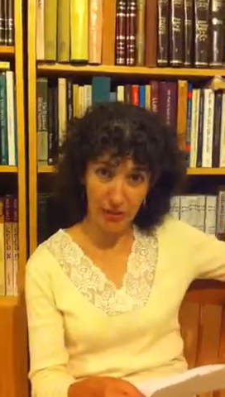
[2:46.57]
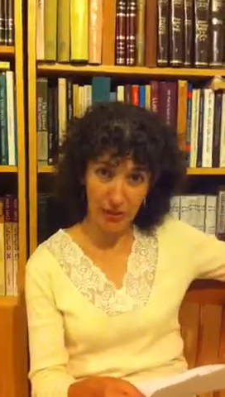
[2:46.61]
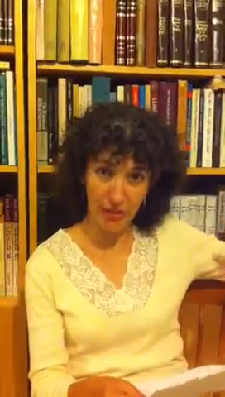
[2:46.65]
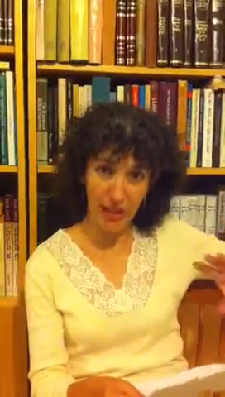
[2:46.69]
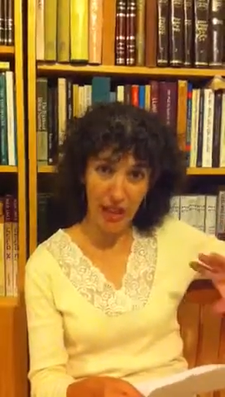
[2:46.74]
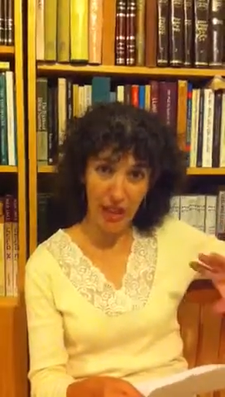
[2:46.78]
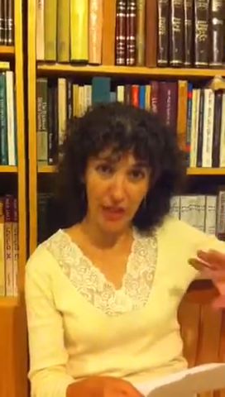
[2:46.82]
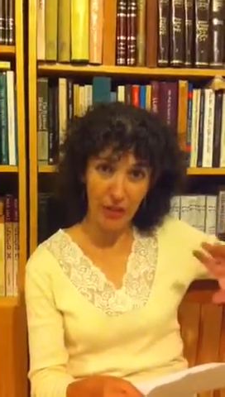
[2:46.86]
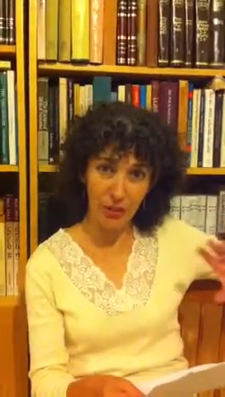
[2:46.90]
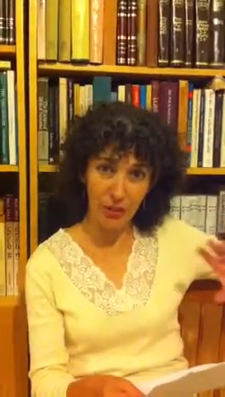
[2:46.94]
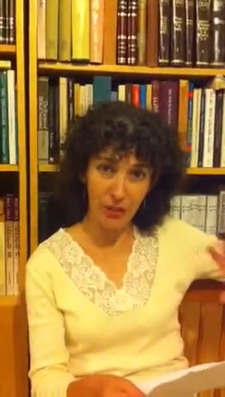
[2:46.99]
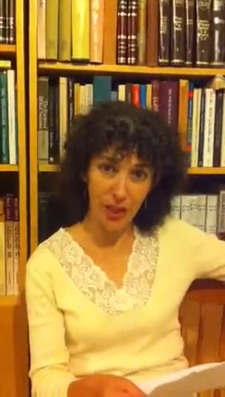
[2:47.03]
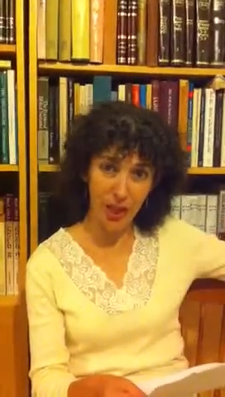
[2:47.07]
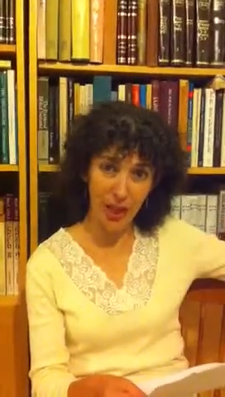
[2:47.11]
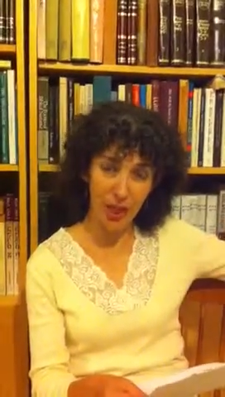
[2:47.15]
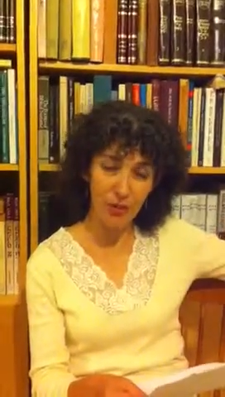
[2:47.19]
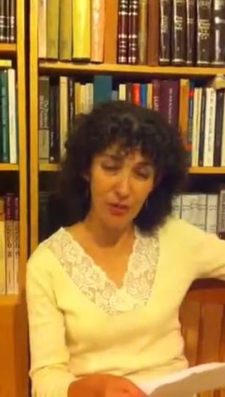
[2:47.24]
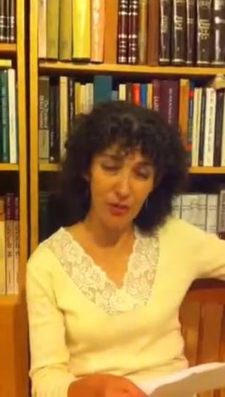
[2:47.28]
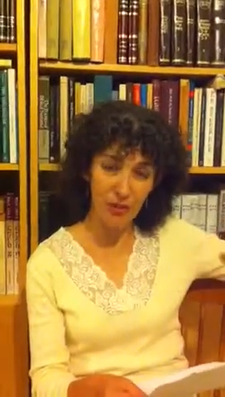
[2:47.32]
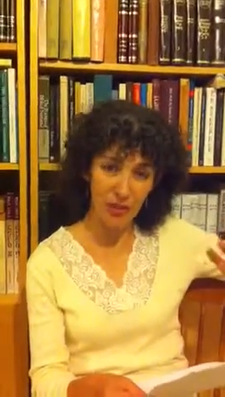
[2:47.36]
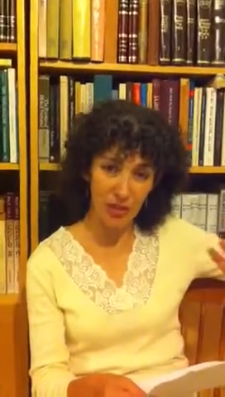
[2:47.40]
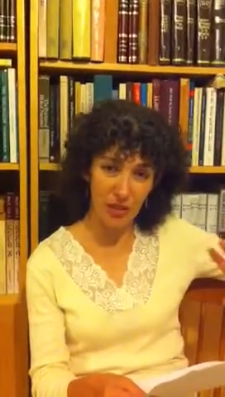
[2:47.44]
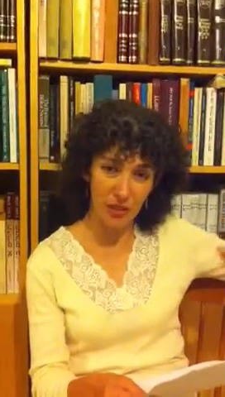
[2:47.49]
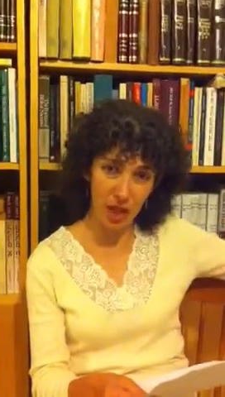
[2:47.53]
The other
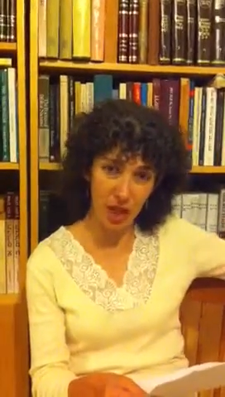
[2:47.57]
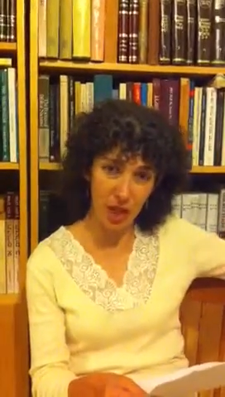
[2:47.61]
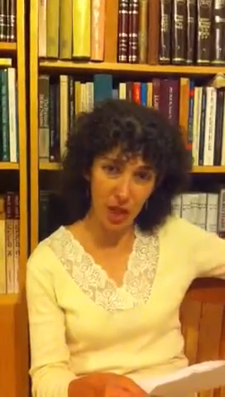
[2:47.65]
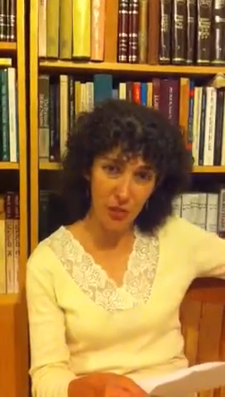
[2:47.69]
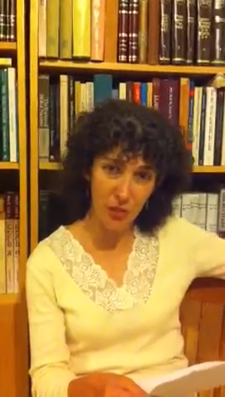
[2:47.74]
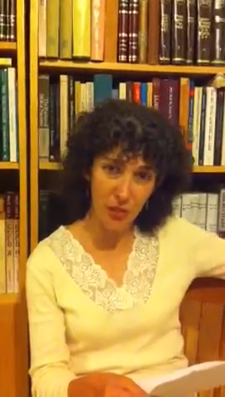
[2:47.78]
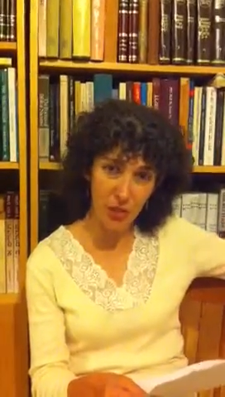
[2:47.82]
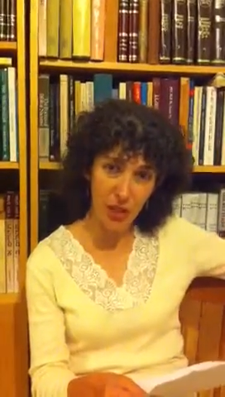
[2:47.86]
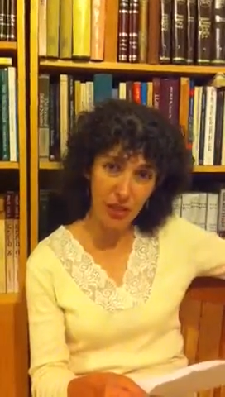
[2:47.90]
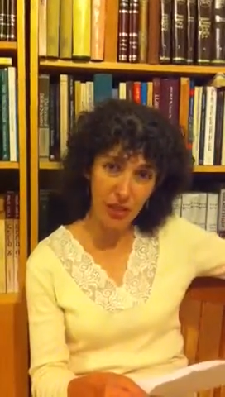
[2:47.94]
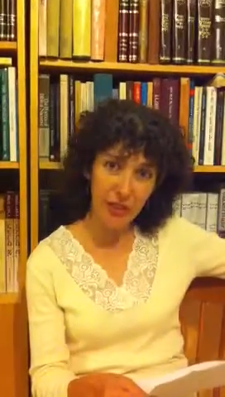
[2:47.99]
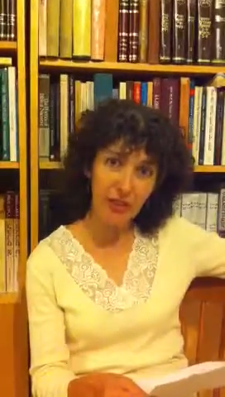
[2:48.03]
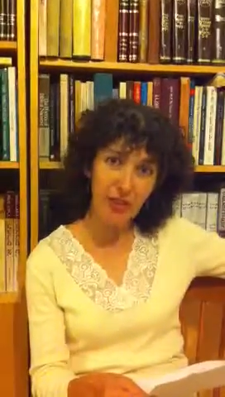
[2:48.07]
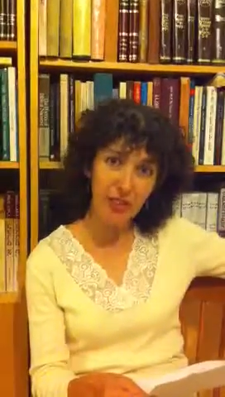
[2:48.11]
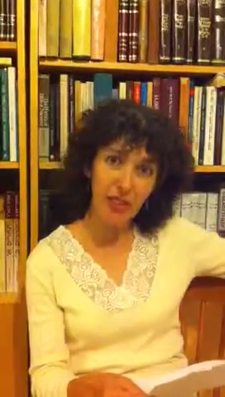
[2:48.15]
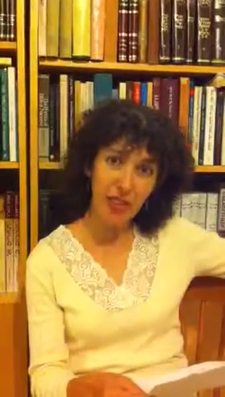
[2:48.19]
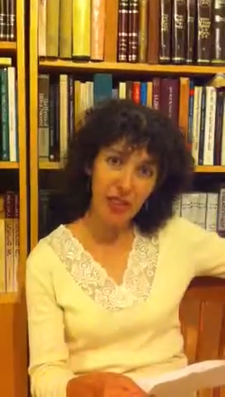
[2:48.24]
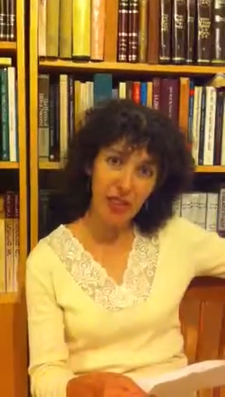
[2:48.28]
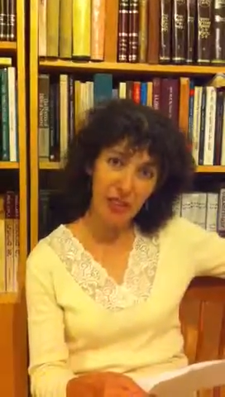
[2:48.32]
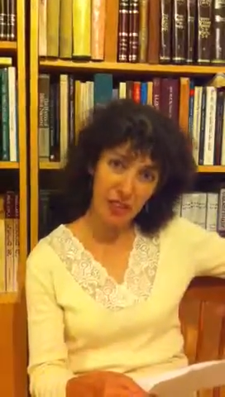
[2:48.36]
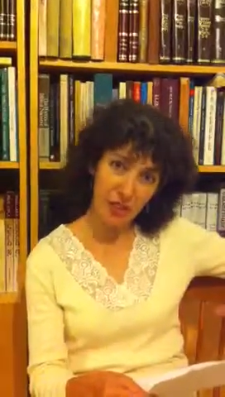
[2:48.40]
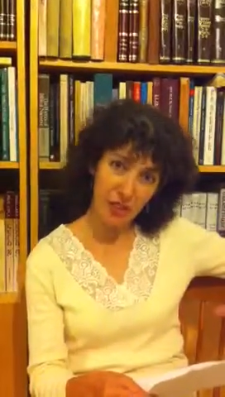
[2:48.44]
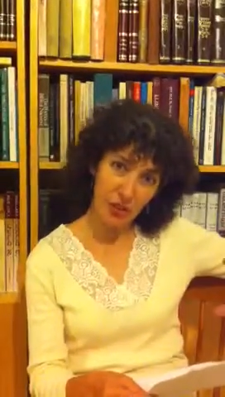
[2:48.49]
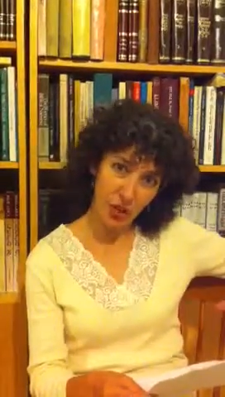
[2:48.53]
half is an object,
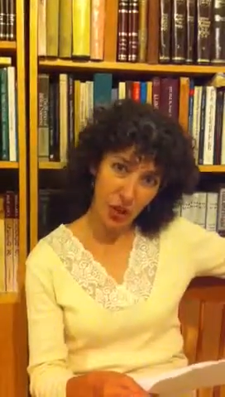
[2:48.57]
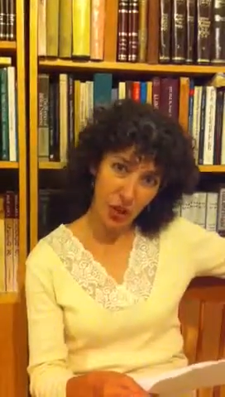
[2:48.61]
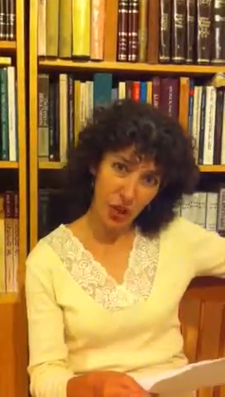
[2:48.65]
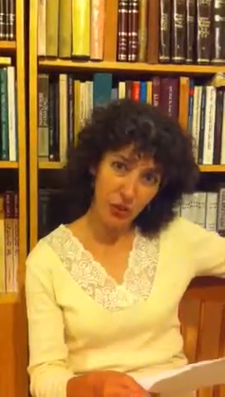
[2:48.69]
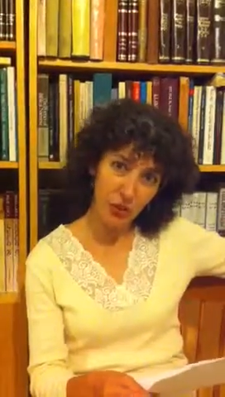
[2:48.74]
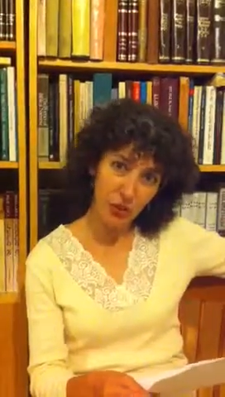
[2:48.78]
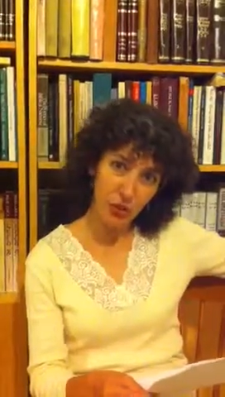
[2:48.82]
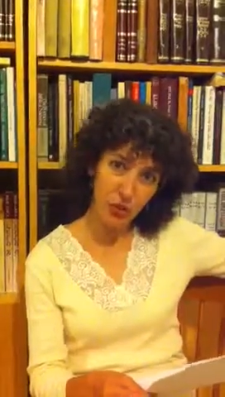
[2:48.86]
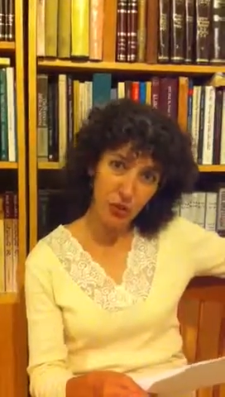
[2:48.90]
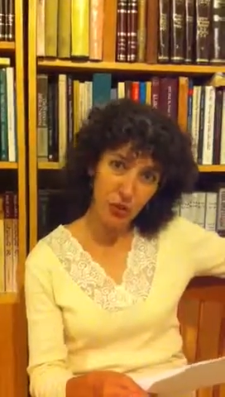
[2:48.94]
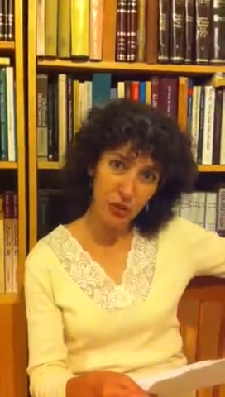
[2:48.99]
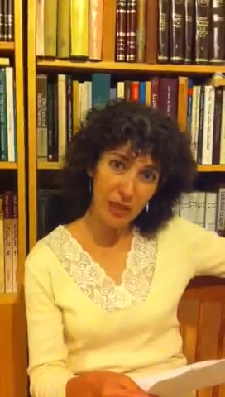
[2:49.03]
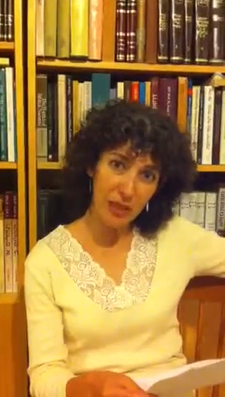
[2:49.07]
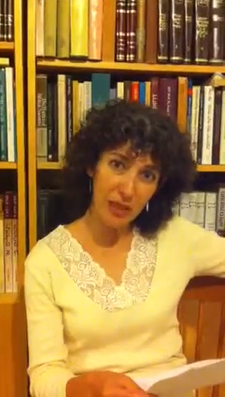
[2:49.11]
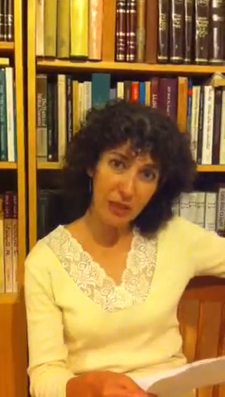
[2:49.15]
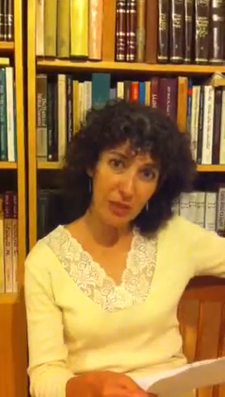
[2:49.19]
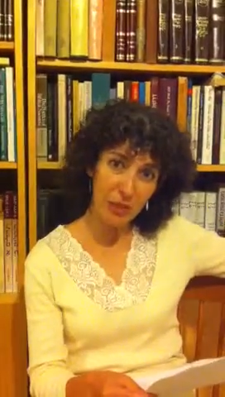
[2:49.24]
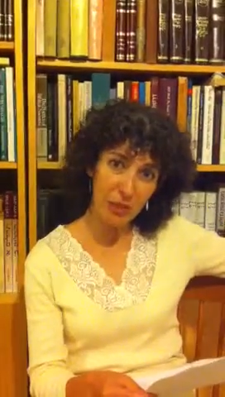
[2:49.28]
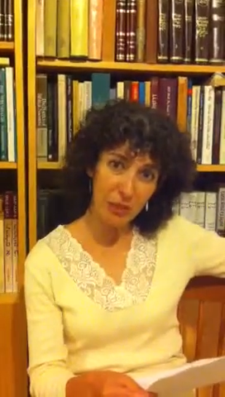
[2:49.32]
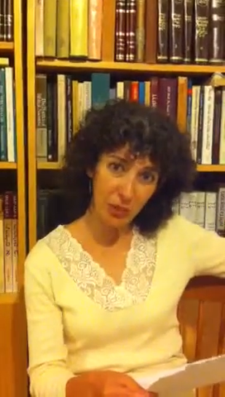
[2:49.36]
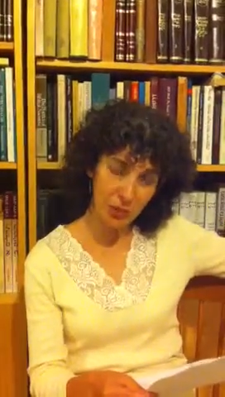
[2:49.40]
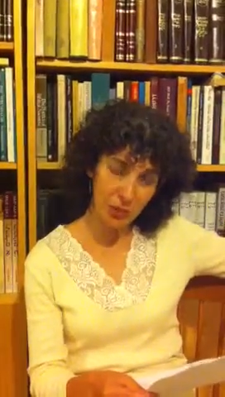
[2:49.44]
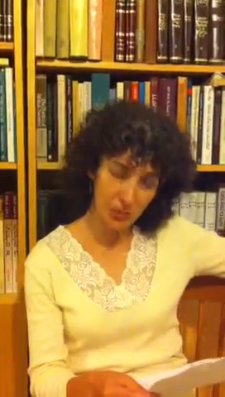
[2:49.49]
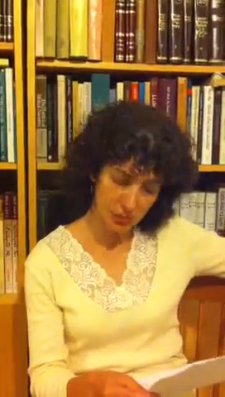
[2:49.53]
not two
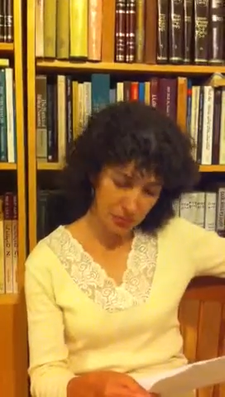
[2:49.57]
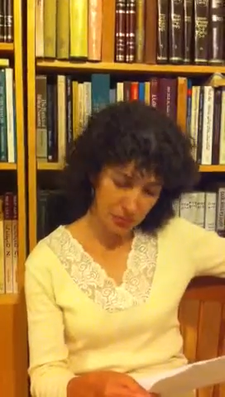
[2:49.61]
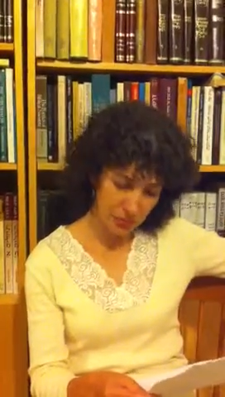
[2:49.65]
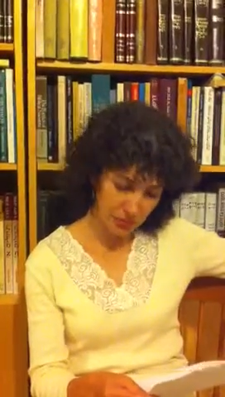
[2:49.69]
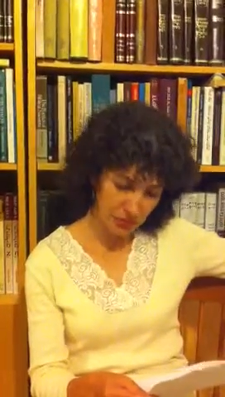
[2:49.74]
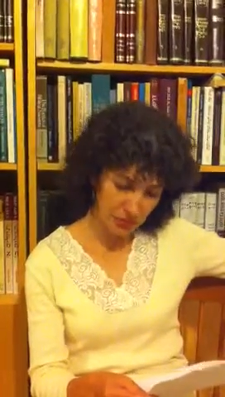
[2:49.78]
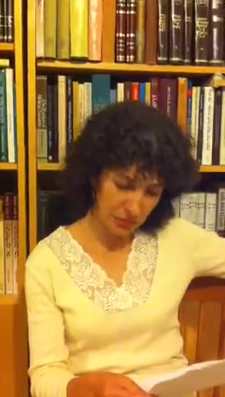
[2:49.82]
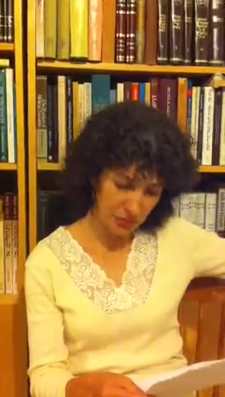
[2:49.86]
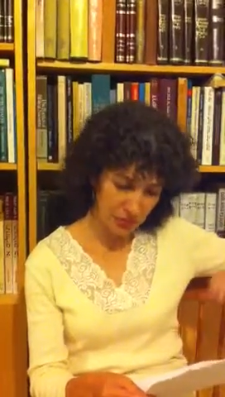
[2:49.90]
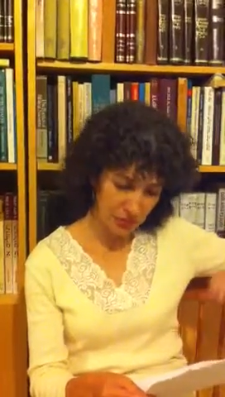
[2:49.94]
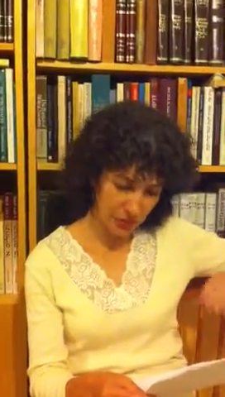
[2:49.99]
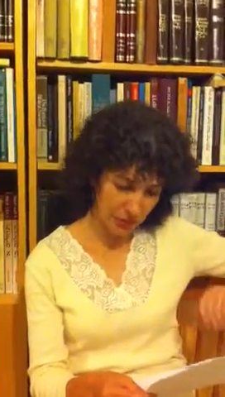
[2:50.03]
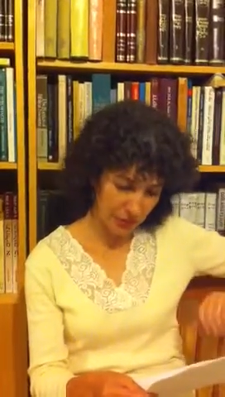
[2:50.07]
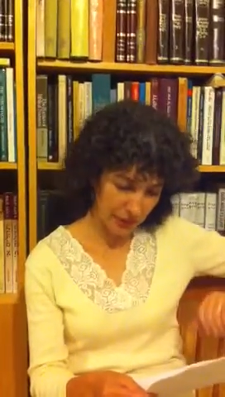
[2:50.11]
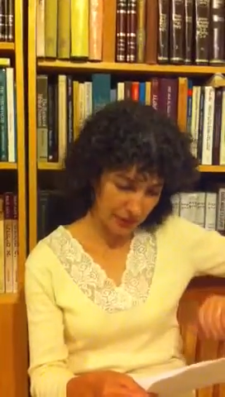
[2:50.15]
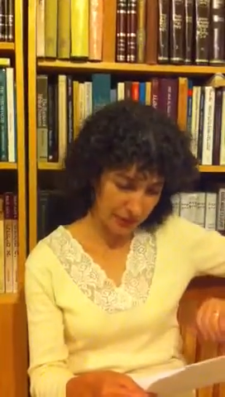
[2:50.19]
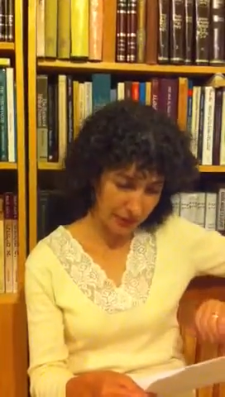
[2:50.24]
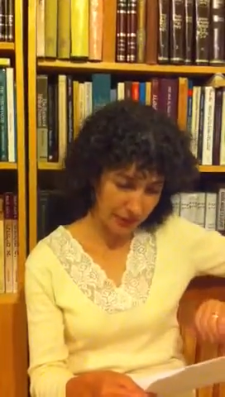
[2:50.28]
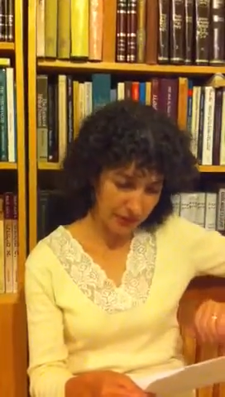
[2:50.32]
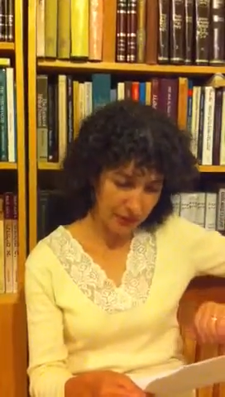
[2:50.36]
people. Yeah.